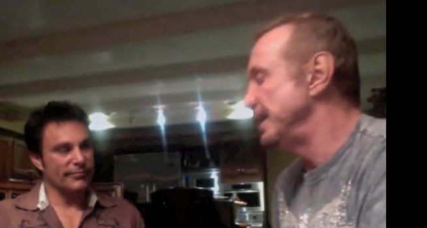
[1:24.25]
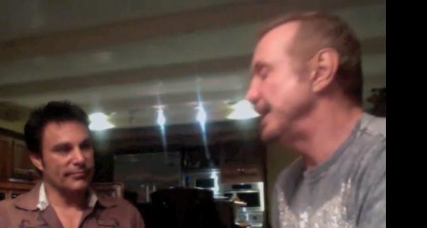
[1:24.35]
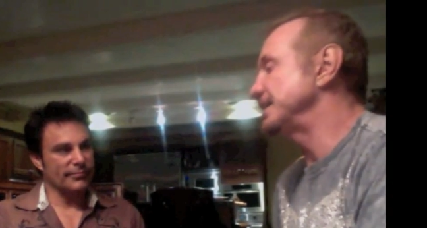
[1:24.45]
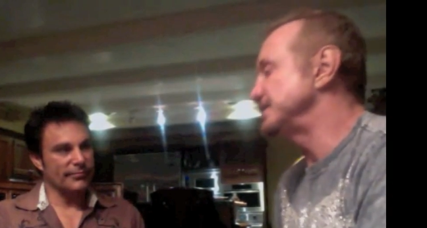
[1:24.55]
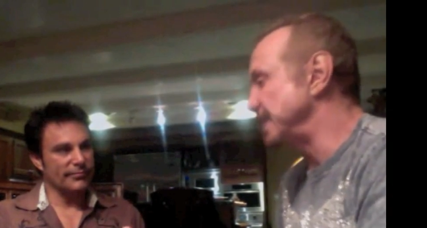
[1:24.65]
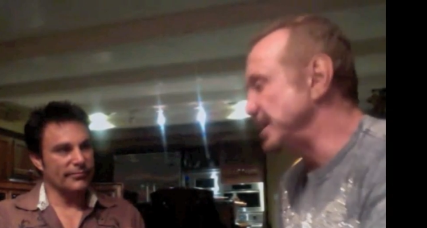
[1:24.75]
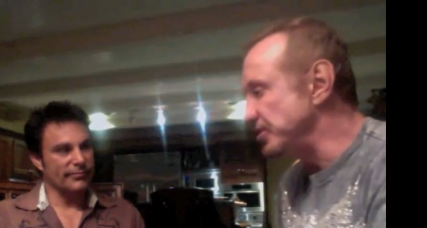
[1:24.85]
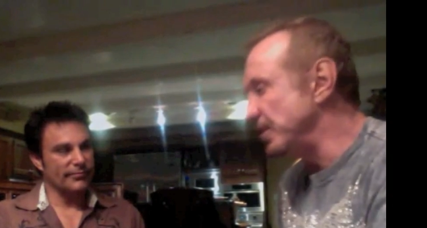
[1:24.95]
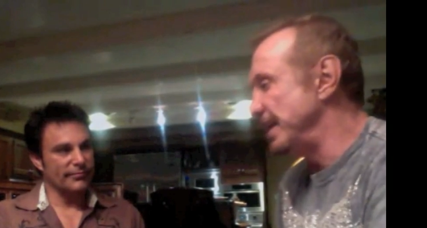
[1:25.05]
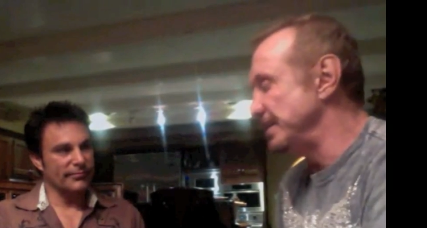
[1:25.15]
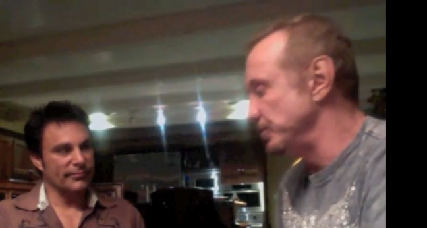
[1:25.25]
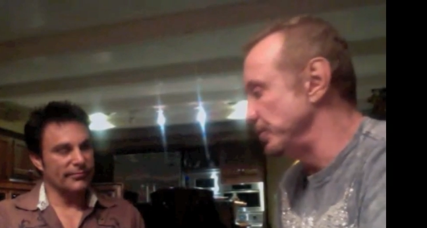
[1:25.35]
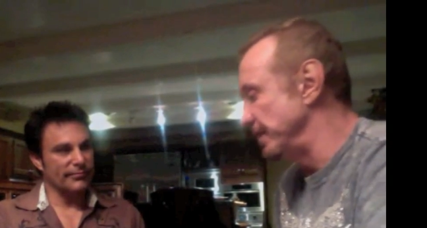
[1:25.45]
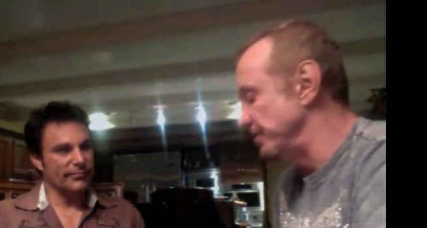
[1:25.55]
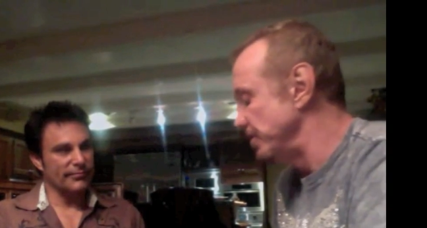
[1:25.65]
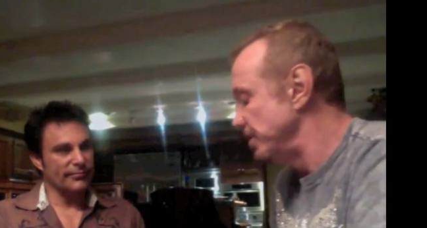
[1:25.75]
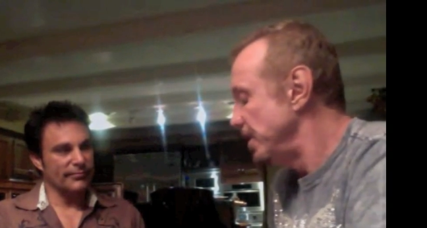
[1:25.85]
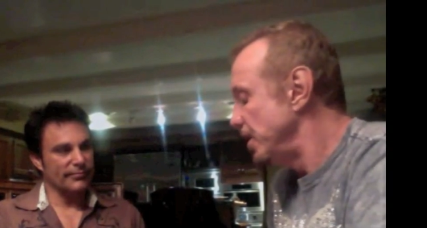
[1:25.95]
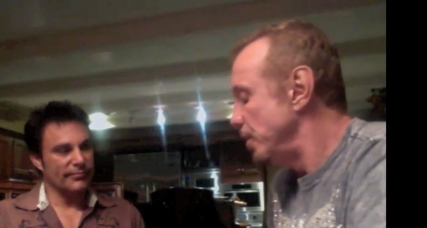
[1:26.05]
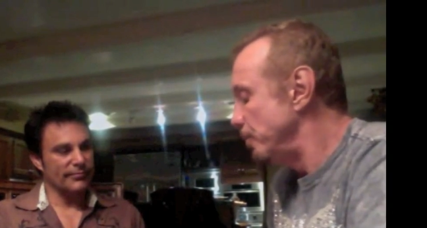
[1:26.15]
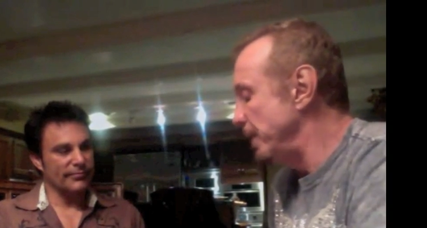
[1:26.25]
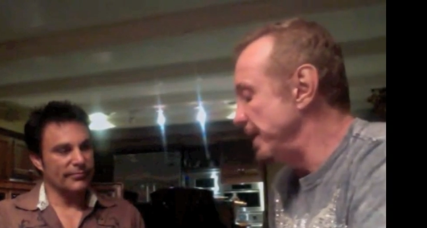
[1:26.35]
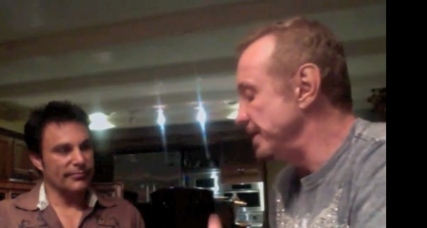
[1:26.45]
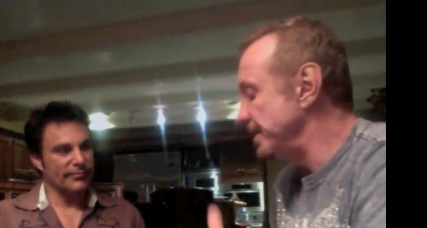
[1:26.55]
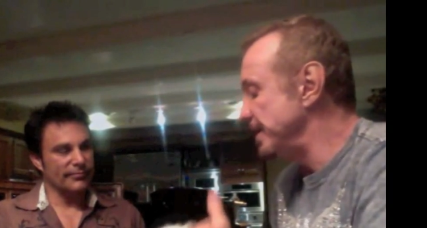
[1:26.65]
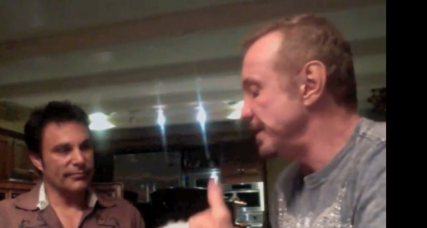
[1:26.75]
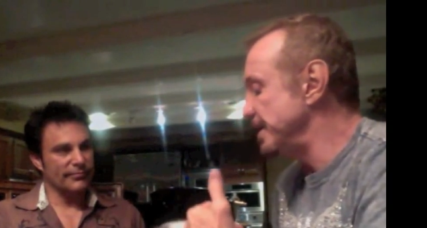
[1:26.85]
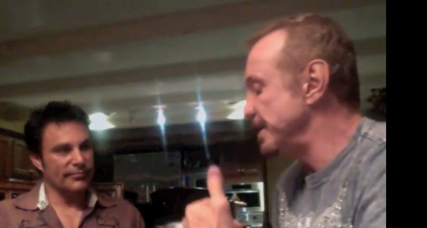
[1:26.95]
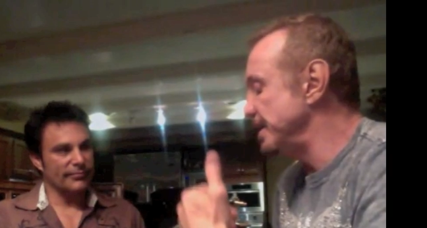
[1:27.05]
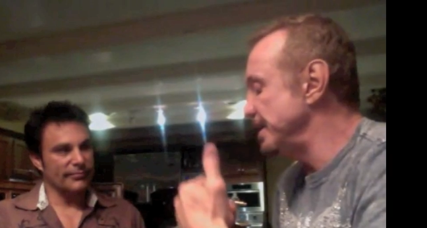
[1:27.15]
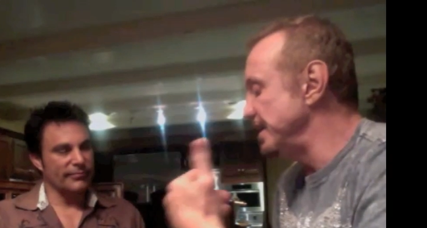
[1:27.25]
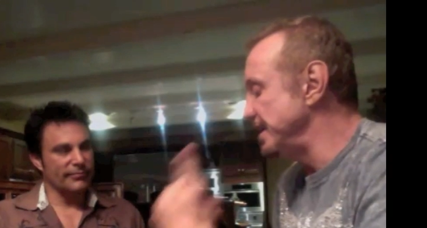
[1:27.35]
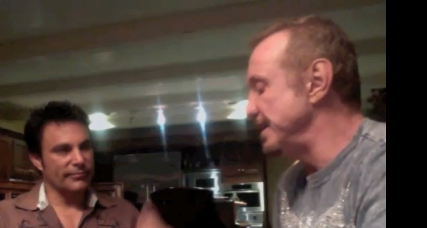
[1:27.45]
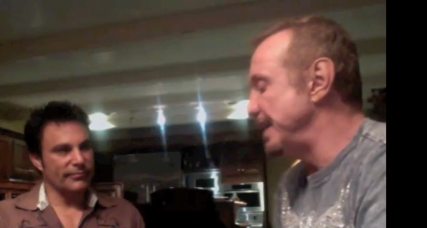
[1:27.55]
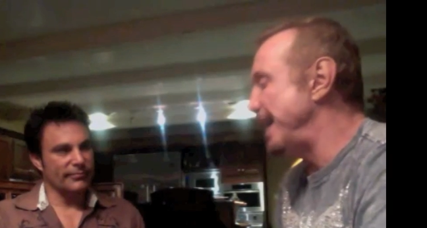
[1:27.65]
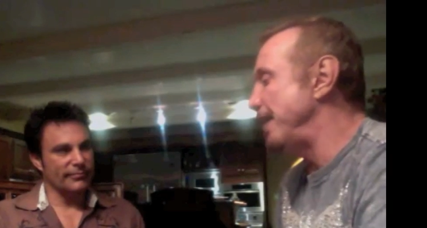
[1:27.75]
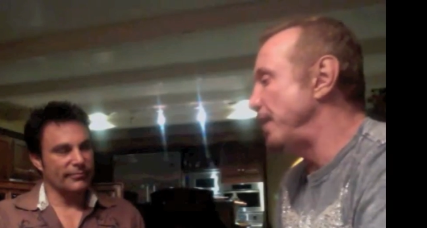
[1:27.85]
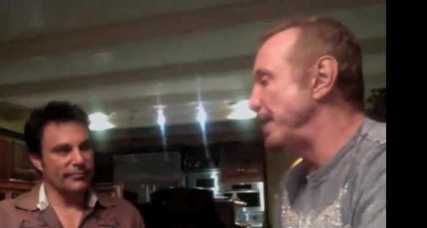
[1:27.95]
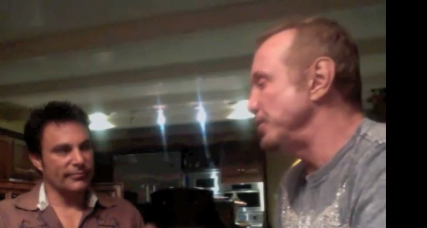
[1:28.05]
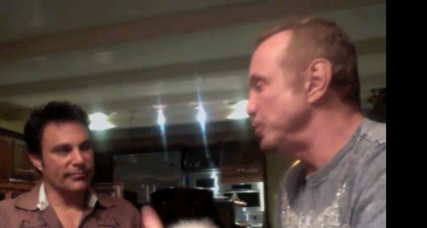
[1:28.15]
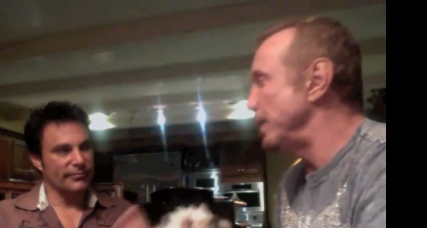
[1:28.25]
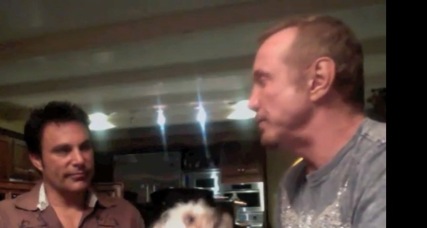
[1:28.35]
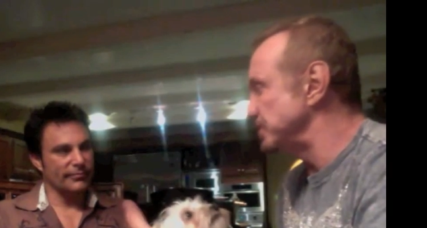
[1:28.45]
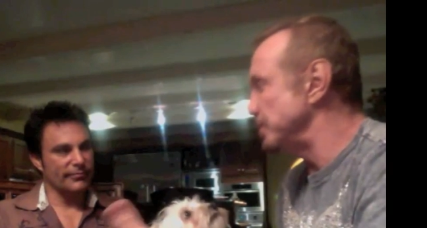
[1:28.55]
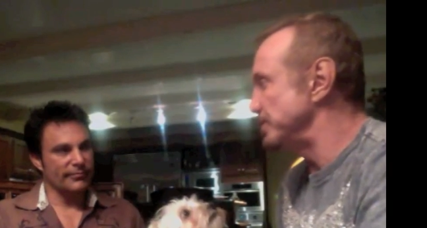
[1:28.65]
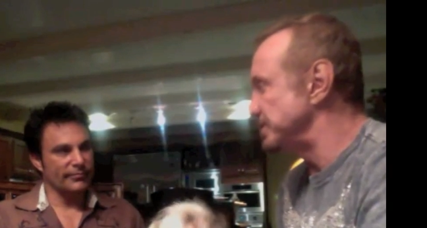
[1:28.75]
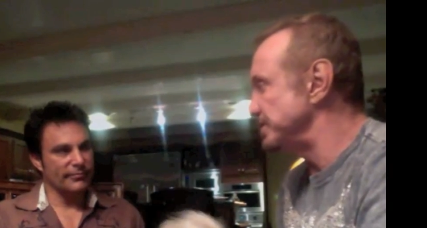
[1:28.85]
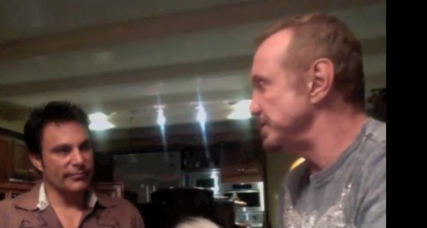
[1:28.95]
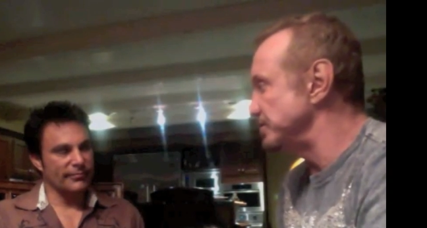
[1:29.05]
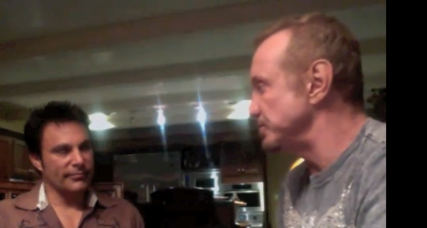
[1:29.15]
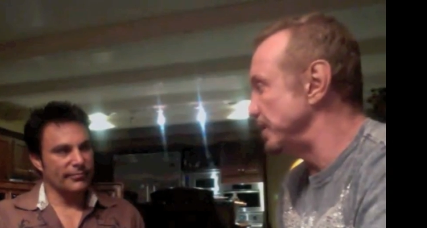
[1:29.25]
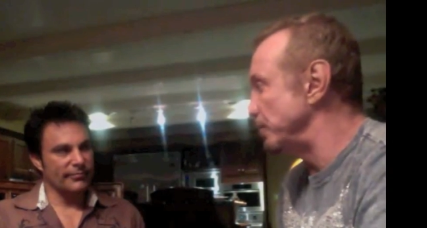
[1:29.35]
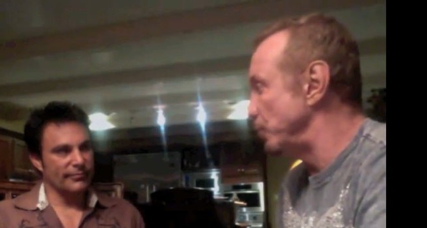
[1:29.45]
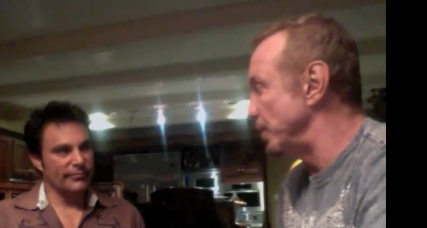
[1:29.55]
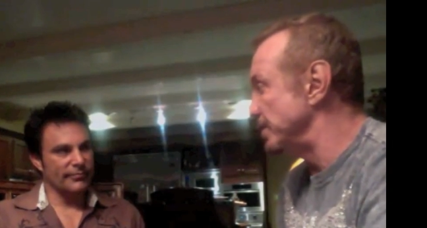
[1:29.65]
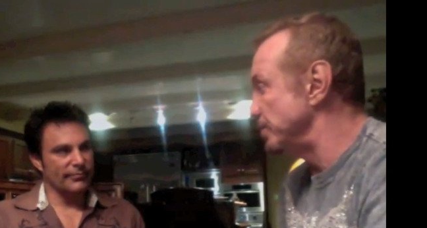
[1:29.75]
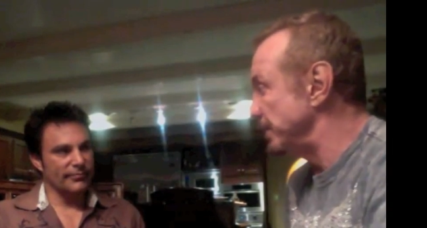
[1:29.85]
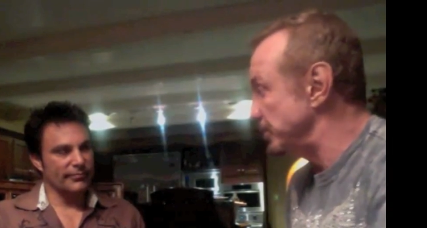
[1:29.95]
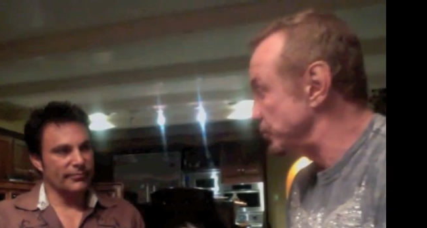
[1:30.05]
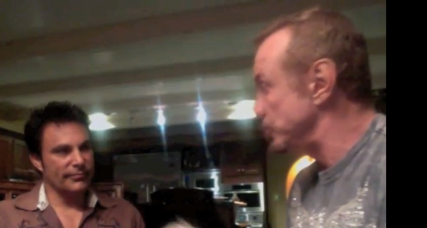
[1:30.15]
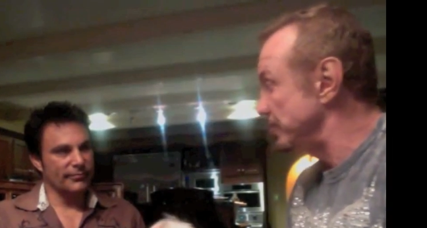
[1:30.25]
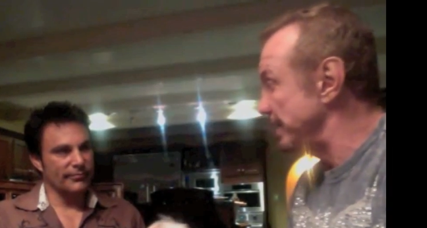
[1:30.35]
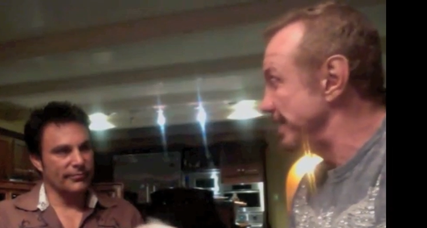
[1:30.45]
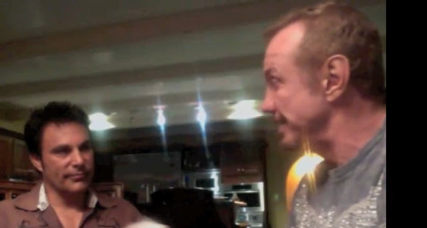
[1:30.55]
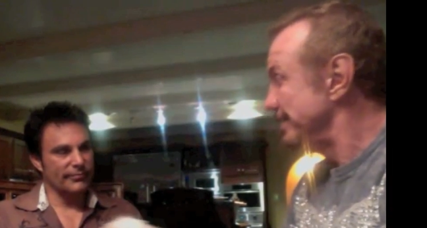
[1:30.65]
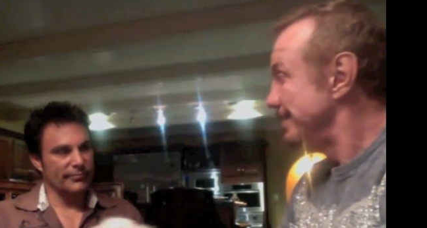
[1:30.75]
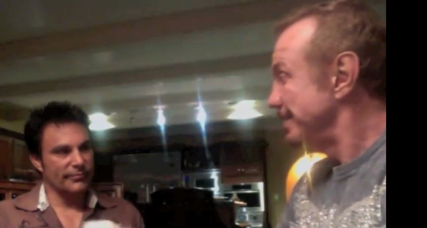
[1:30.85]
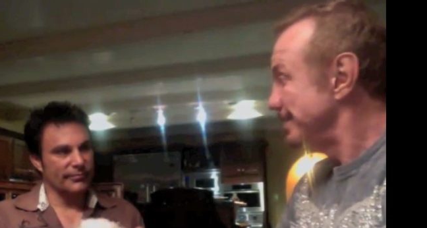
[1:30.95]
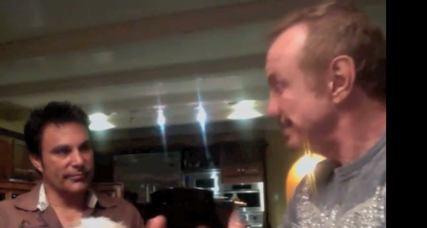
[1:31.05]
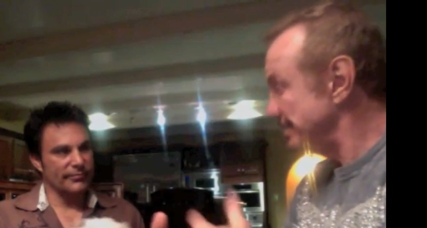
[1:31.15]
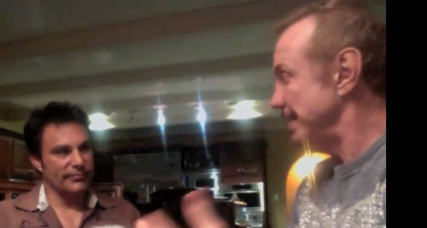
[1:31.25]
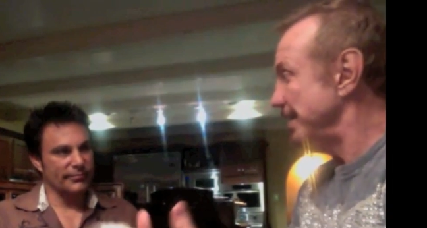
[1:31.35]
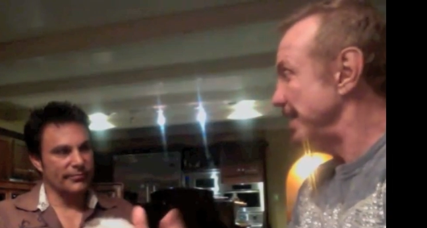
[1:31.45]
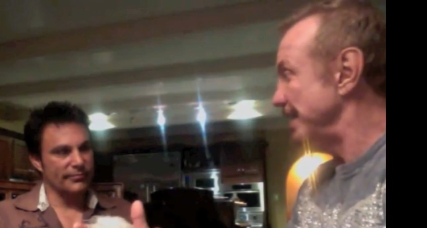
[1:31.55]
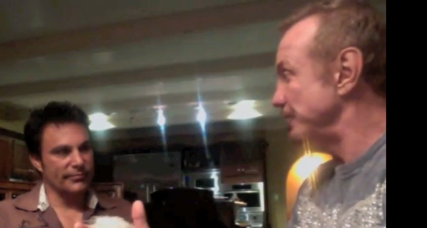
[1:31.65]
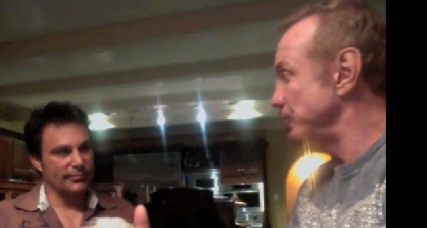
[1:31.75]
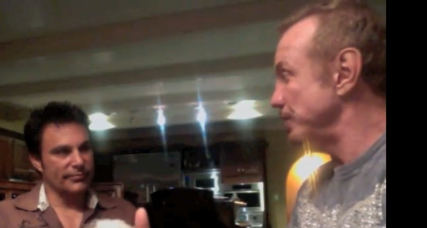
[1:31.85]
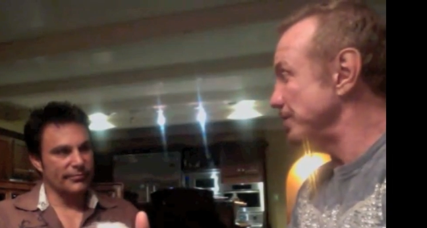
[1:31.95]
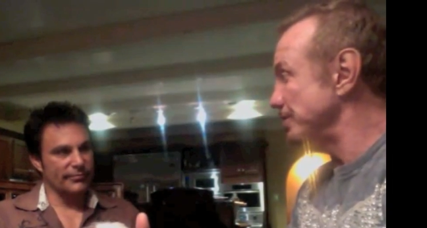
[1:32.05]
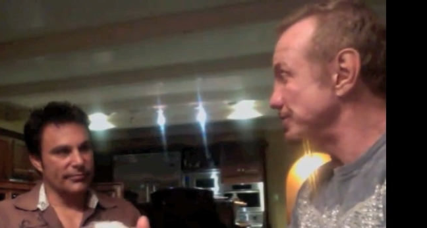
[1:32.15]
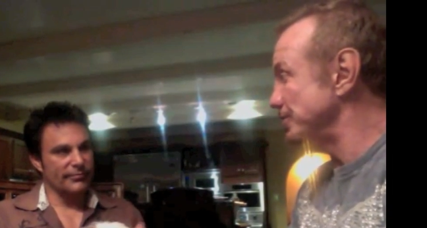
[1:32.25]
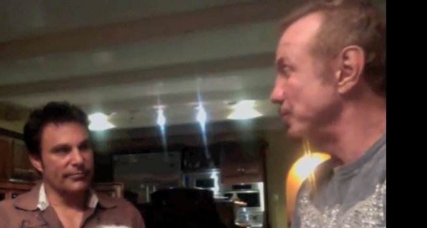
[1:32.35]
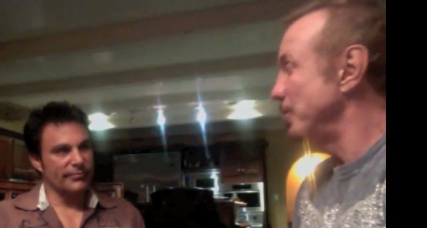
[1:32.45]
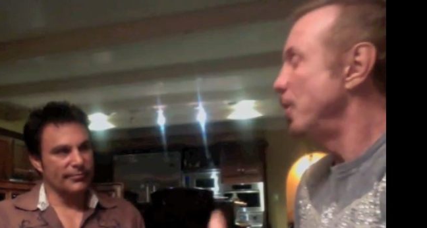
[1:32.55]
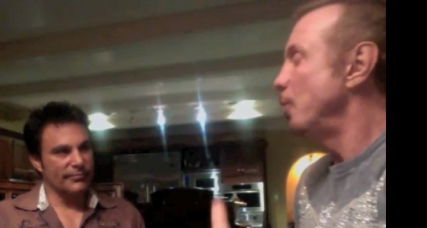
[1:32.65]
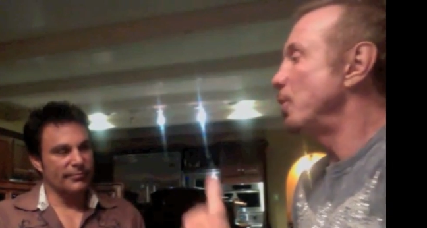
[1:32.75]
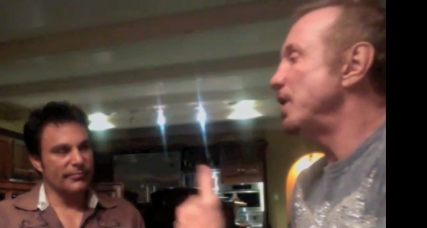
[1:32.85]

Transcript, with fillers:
Speaker 1: I got sidetracked or whatever, but now I knew I was coming to see you, so I wanted to make sure that, hell, I had you here. So what